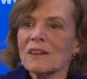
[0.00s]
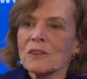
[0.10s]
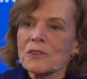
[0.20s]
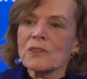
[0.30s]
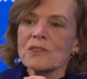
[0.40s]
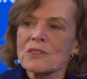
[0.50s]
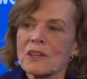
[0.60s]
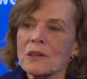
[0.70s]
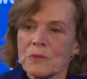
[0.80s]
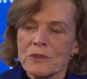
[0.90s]
Earth is
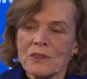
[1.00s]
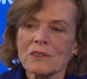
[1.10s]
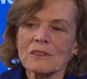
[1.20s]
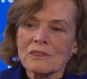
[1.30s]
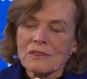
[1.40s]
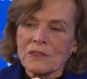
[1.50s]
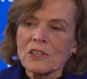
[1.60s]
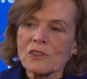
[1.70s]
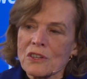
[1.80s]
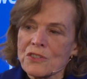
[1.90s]
governed
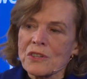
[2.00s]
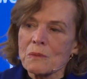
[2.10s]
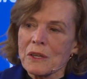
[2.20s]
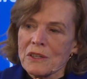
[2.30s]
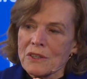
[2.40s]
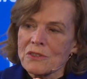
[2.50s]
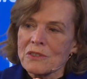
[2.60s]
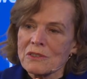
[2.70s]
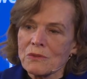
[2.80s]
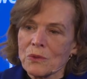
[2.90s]
very largely
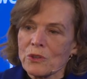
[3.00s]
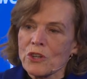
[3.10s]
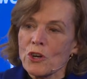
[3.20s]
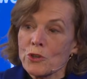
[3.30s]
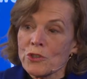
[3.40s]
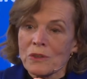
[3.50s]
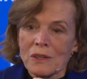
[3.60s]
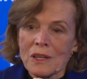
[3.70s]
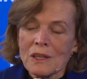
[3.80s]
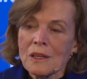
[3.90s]
because we're an
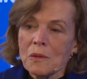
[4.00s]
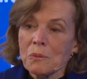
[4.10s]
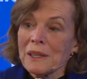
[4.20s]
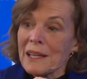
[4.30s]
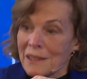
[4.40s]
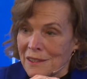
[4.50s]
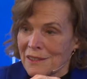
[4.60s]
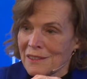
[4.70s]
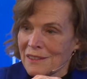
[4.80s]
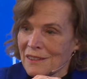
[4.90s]
ocean planet